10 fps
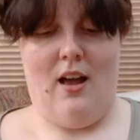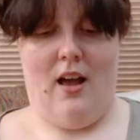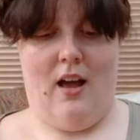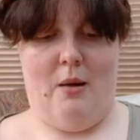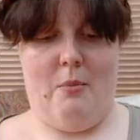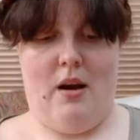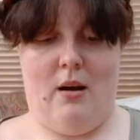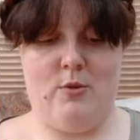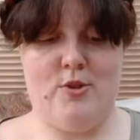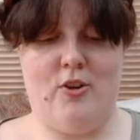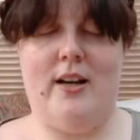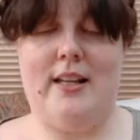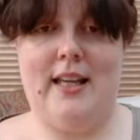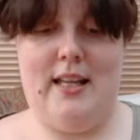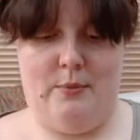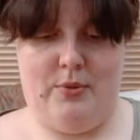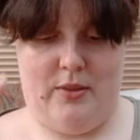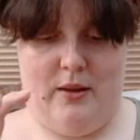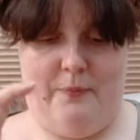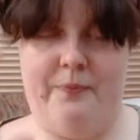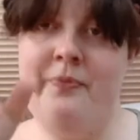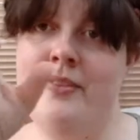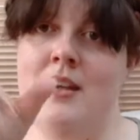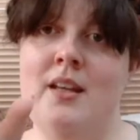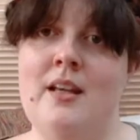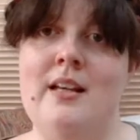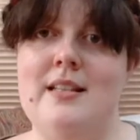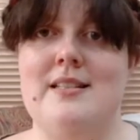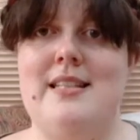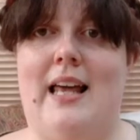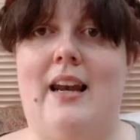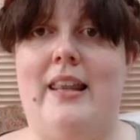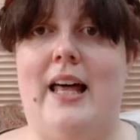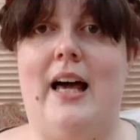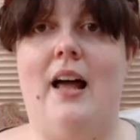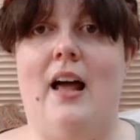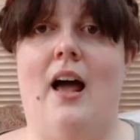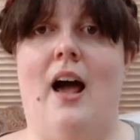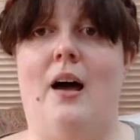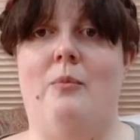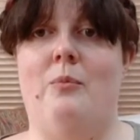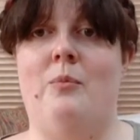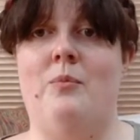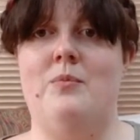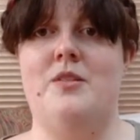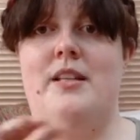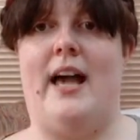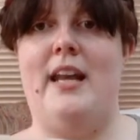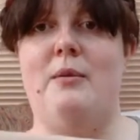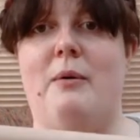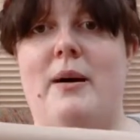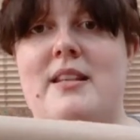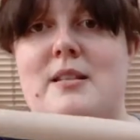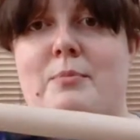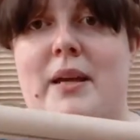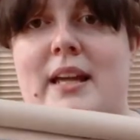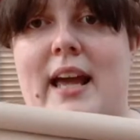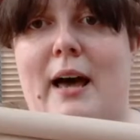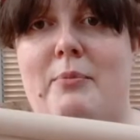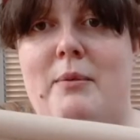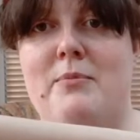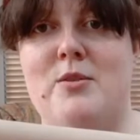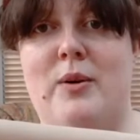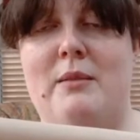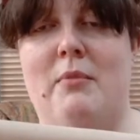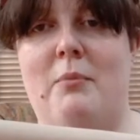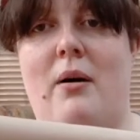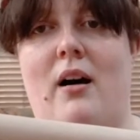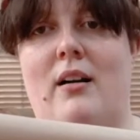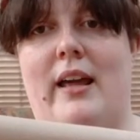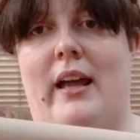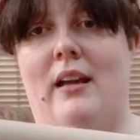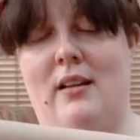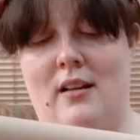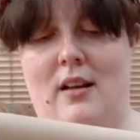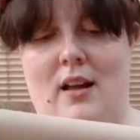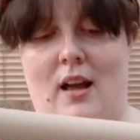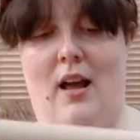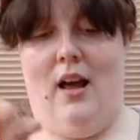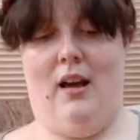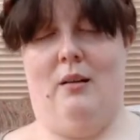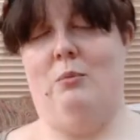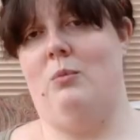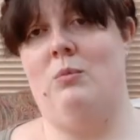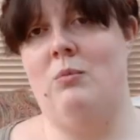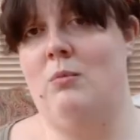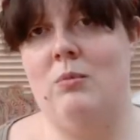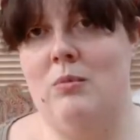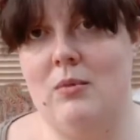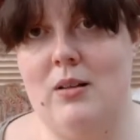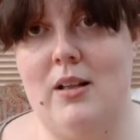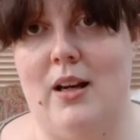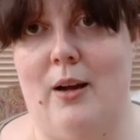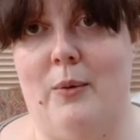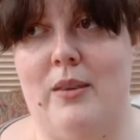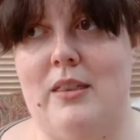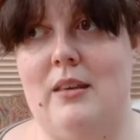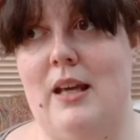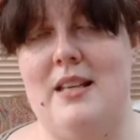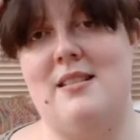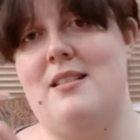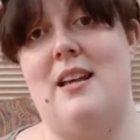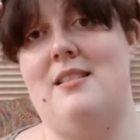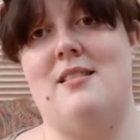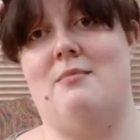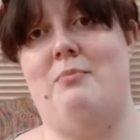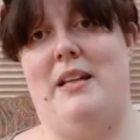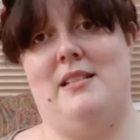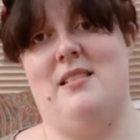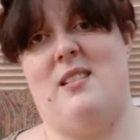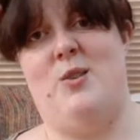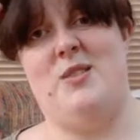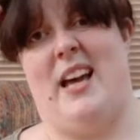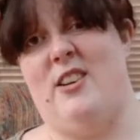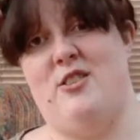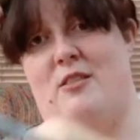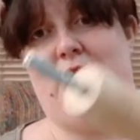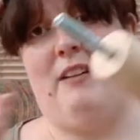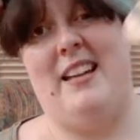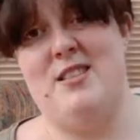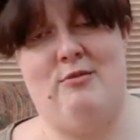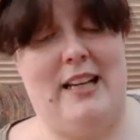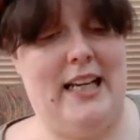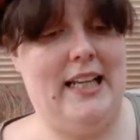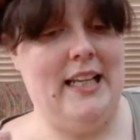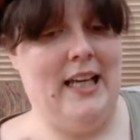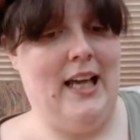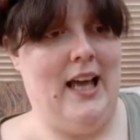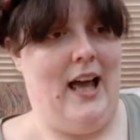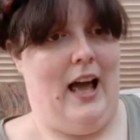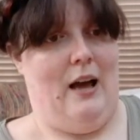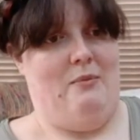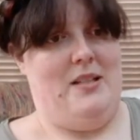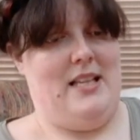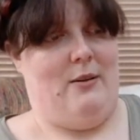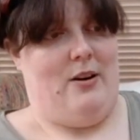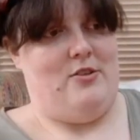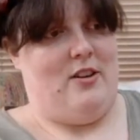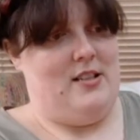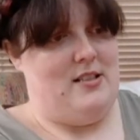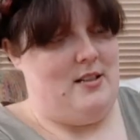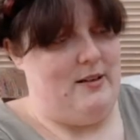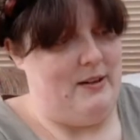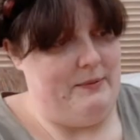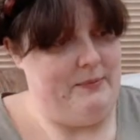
And I will try and keep them set like that. So yeah, anywhere where there's a big gap in between my parking, you know, means it's a new section of threads really. Is how I try to do it.